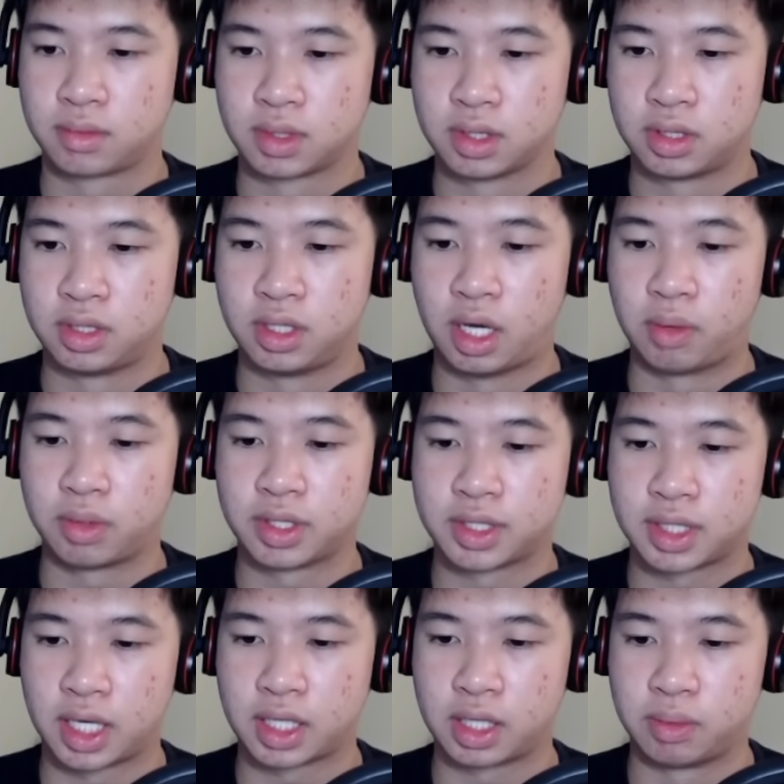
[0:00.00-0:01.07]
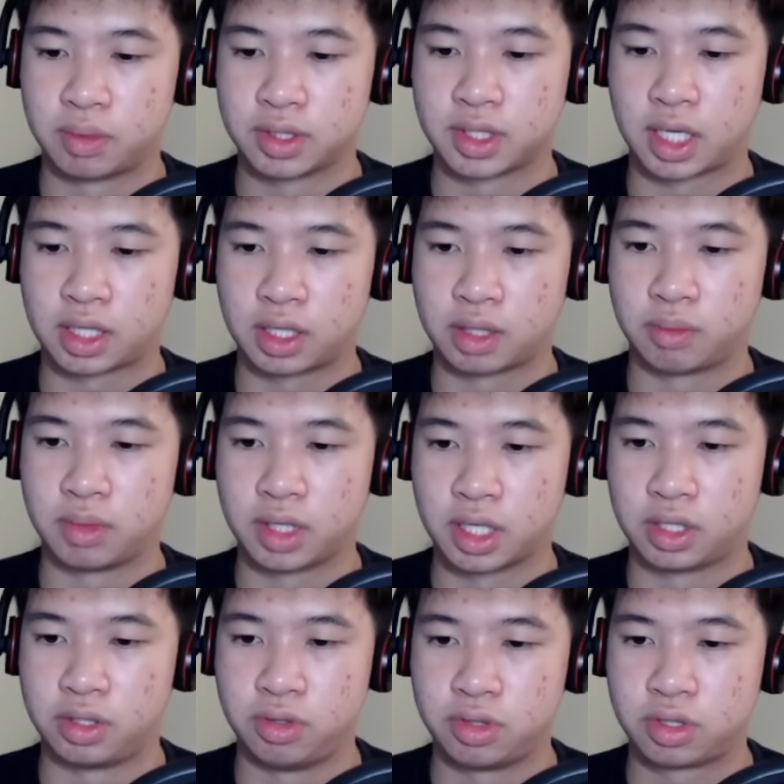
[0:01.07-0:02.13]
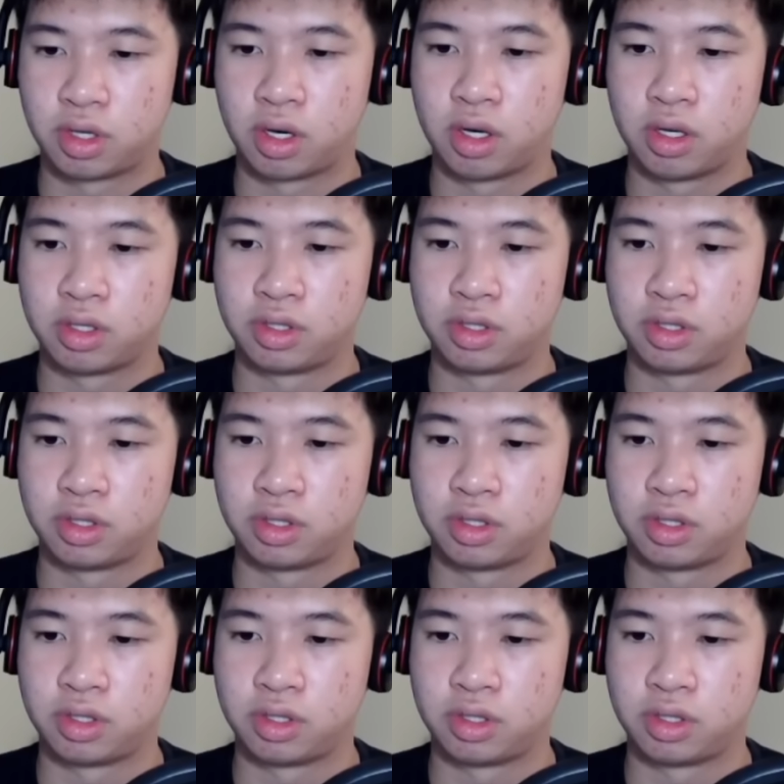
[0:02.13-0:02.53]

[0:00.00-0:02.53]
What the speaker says: So now we're just cycling. We get 2-star